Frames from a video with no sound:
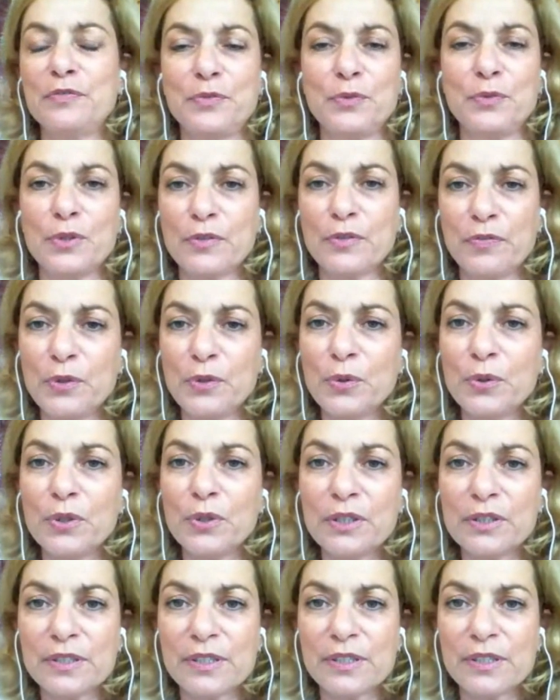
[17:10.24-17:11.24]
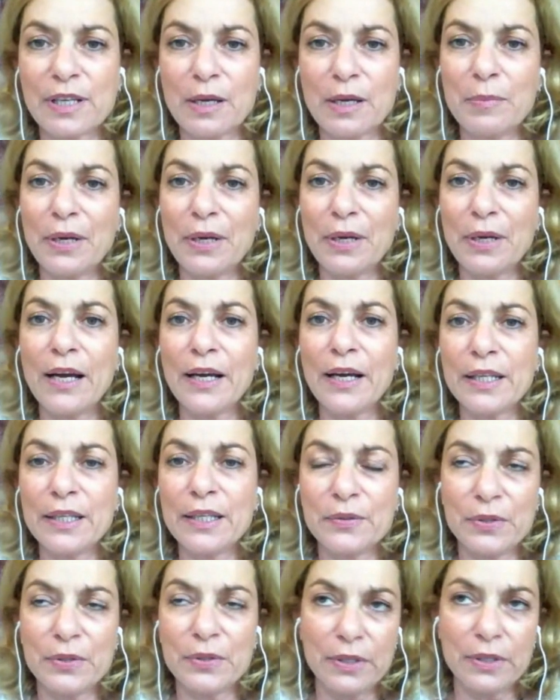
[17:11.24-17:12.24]
for a few years Kabbalah
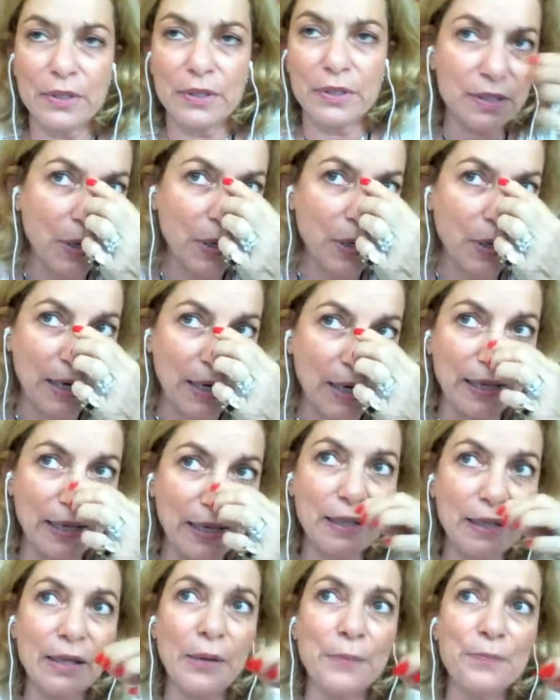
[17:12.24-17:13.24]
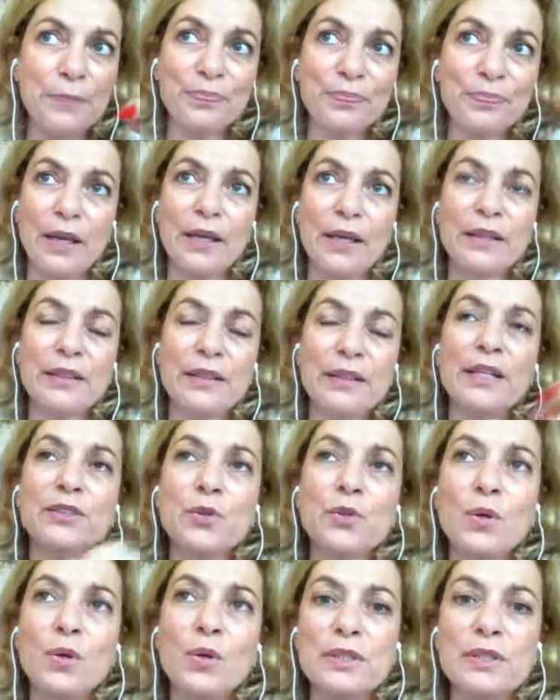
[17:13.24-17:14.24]
here in Israel, and
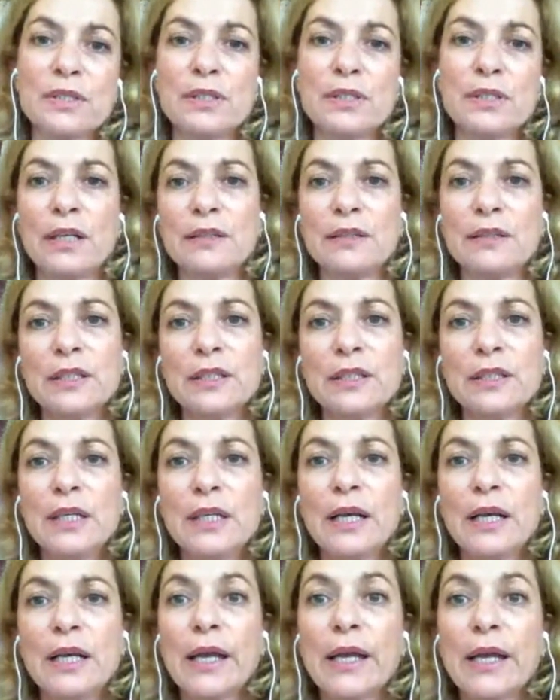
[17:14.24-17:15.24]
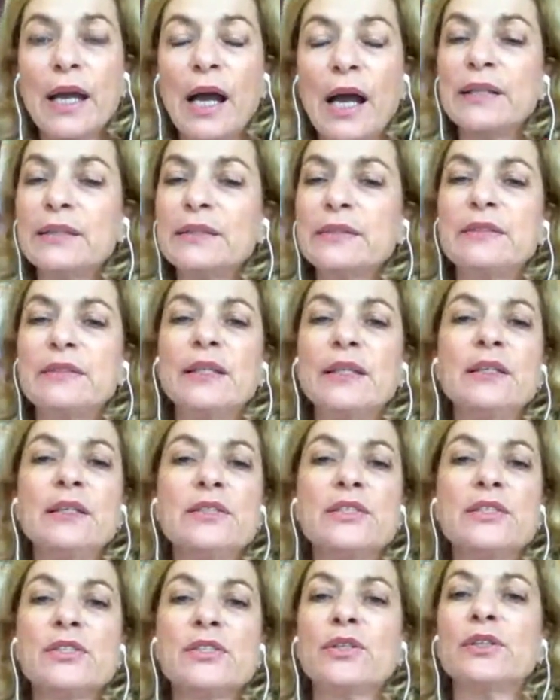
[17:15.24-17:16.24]
they told us that
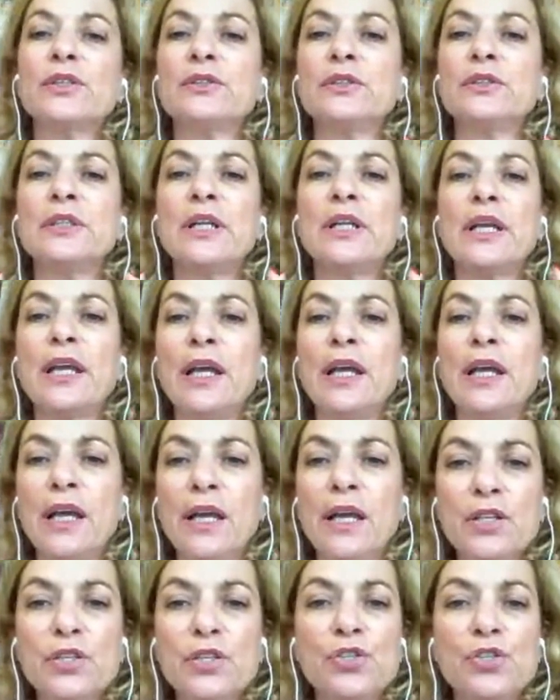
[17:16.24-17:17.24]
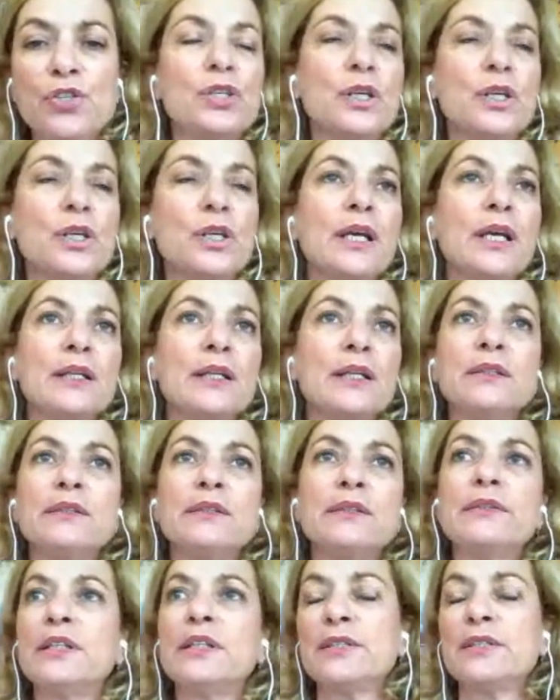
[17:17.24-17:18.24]
until a certain age and
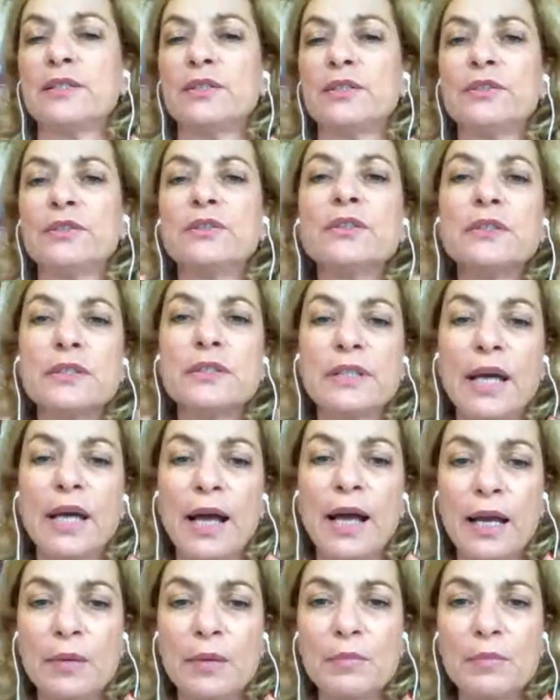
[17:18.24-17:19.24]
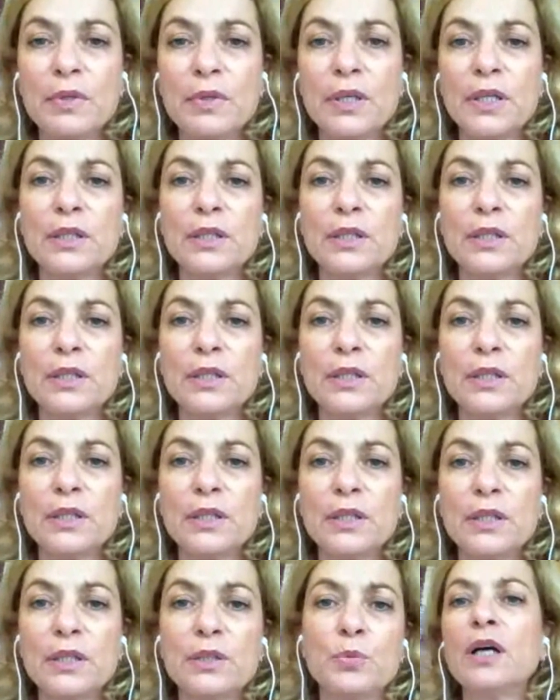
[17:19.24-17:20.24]
until a certain time, it
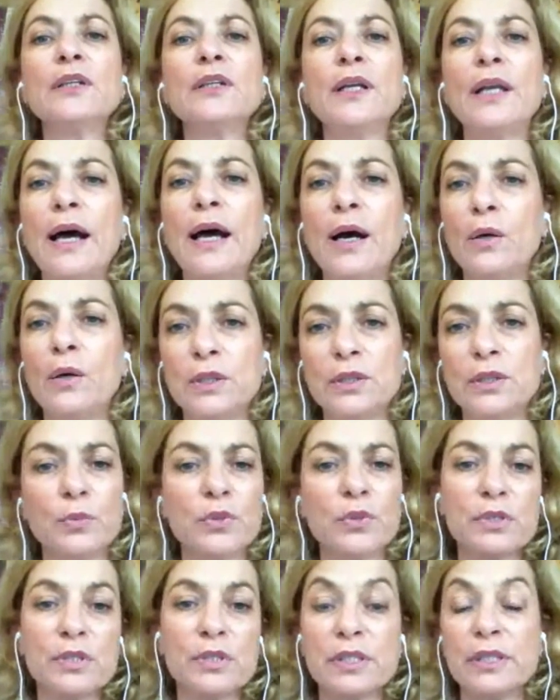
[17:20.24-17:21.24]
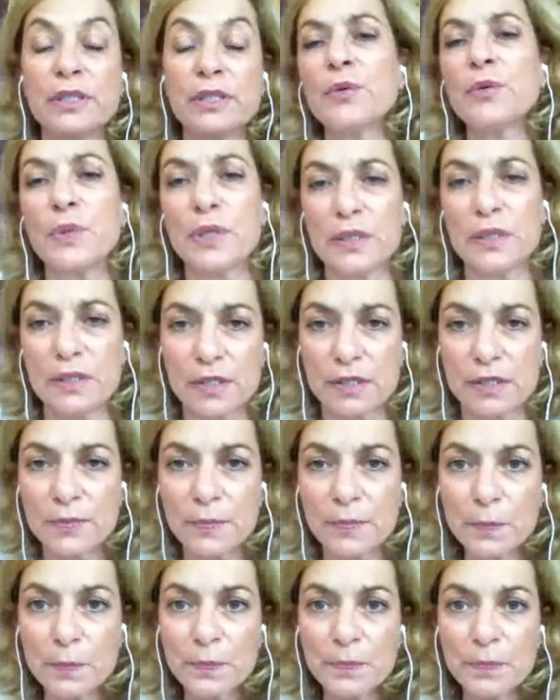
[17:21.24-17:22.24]
was not allowed. It was
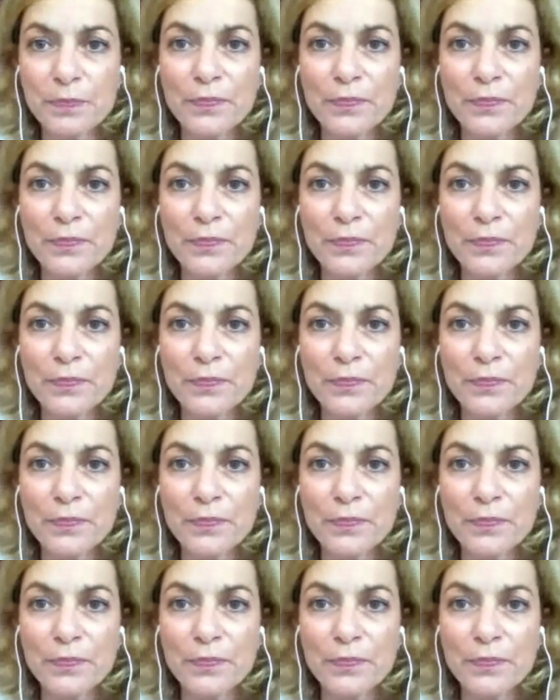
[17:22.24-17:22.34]
secrets,